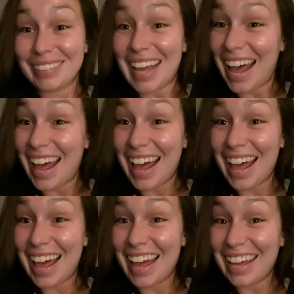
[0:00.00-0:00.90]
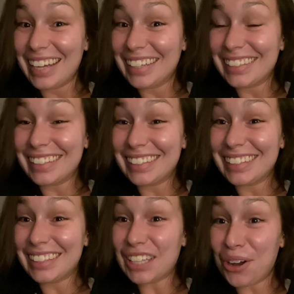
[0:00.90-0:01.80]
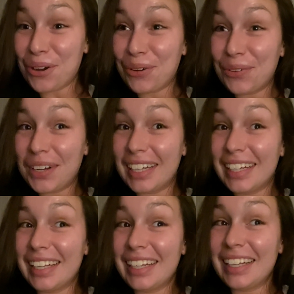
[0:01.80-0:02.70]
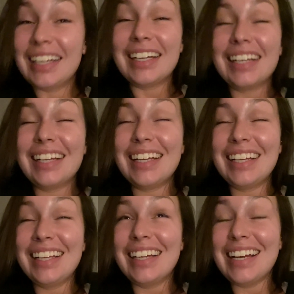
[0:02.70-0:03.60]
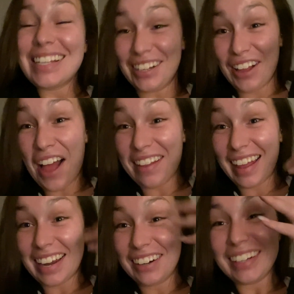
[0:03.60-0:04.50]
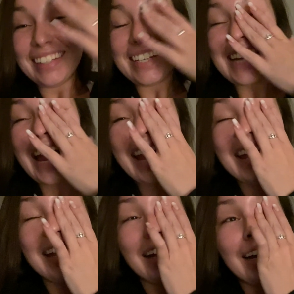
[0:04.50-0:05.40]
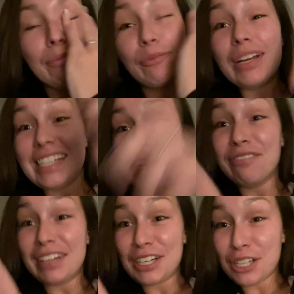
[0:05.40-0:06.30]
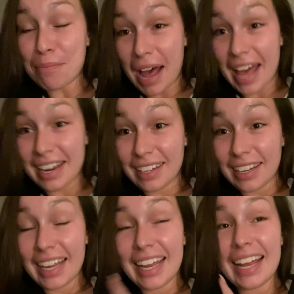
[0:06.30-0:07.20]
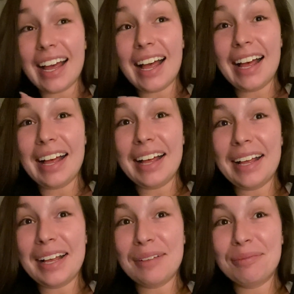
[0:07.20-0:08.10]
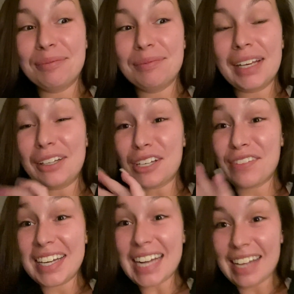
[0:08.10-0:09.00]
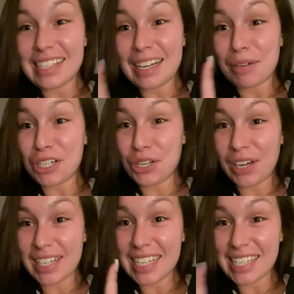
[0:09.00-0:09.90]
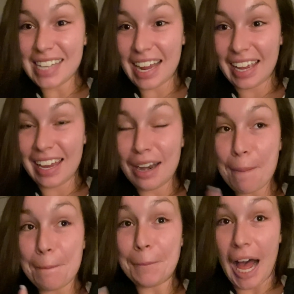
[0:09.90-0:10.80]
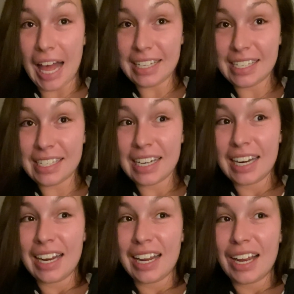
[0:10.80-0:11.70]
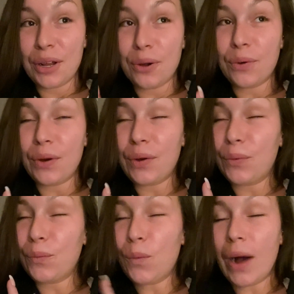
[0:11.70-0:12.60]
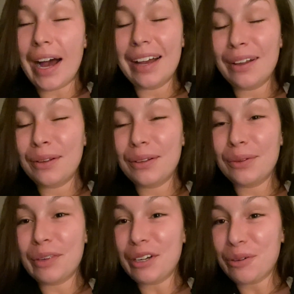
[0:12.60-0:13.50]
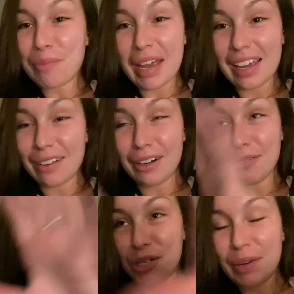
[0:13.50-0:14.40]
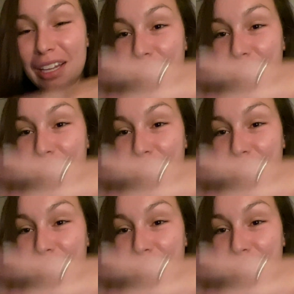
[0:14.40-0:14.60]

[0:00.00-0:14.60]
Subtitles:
Hi. So it is a lot later in the day. We did finish the bed. It looks fantastic. I'm gonna show you guys in a second, but while we were making or doing the